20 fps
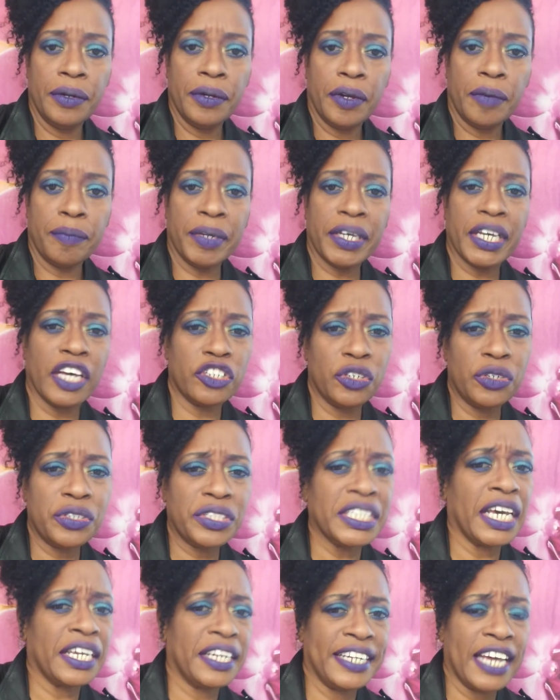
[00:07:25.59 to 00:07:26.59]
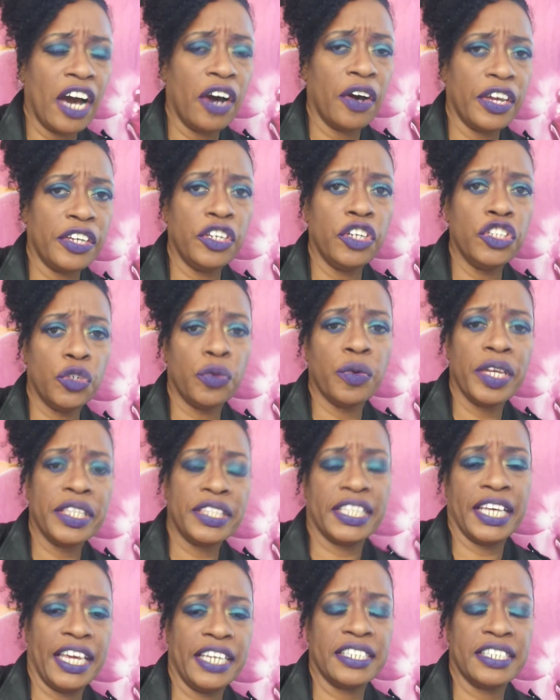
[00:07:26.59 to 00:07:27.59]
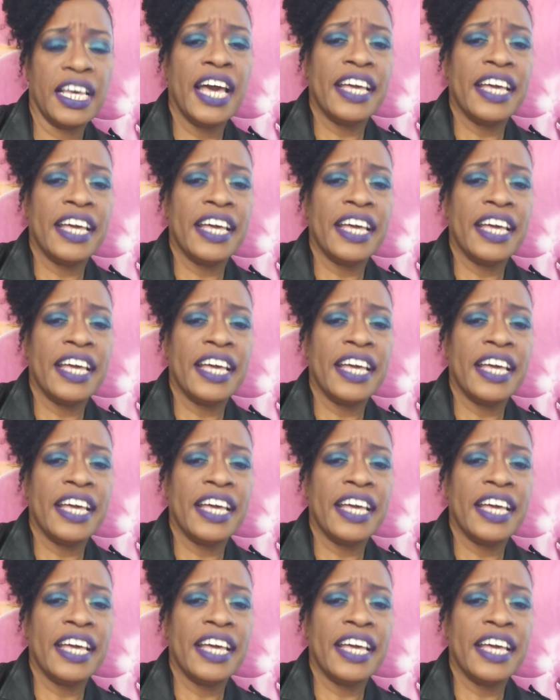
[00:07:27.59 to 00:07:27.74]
because you're standing out and you're doing things